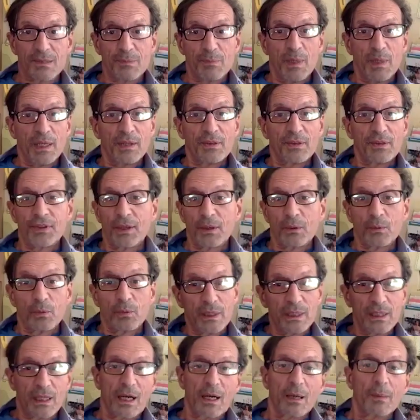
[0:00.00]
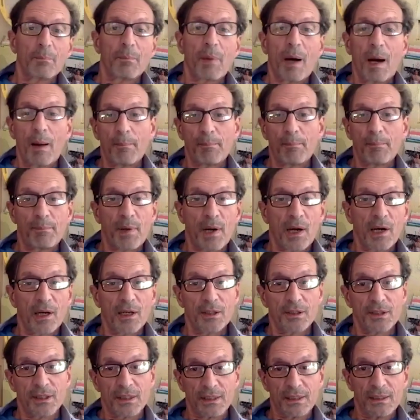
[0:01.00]
meant that we are
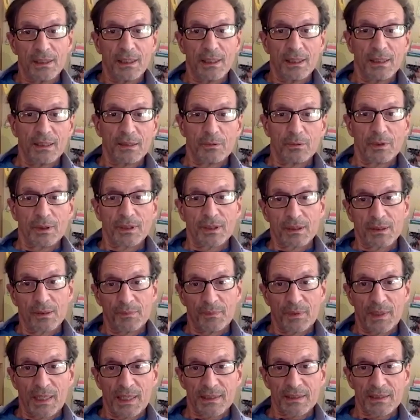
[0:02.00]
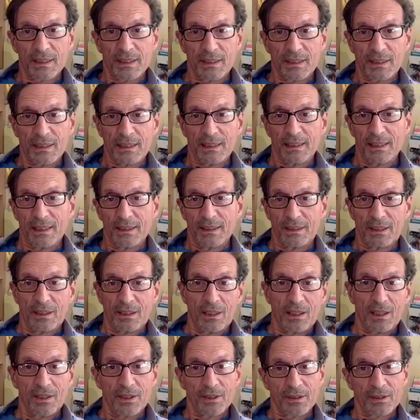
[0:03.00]
bombarded with complexity, and
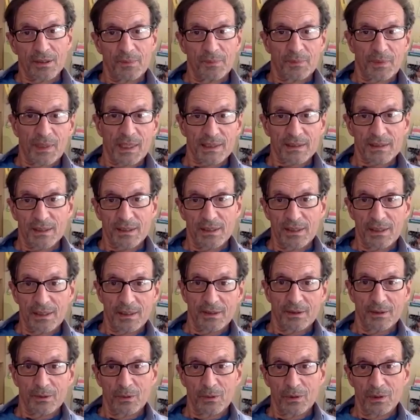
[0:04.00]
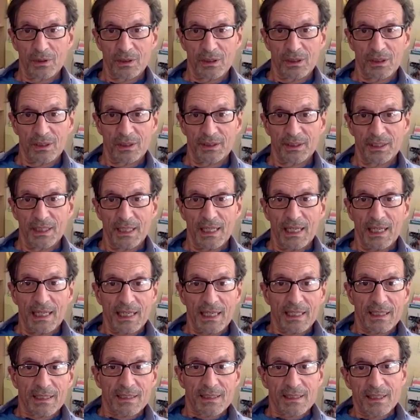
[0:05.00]
all the complexity of the world
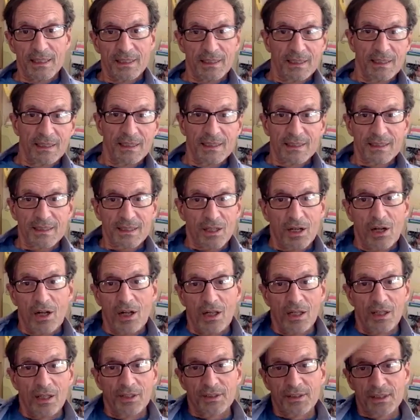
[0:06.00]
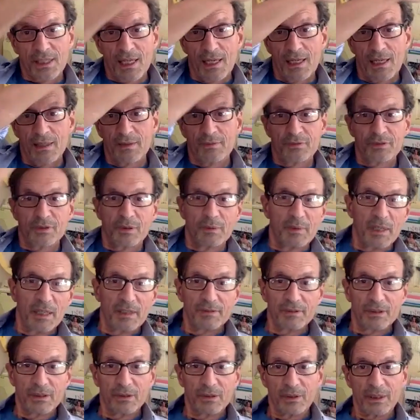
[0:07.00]
is hitting us all the time from
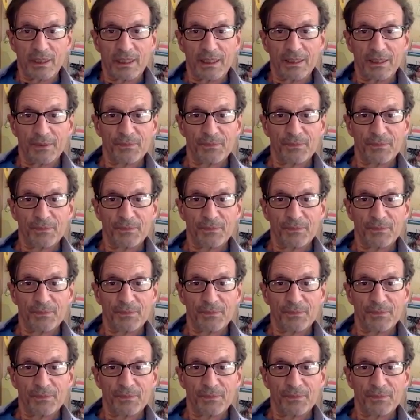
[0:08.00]
everywhere.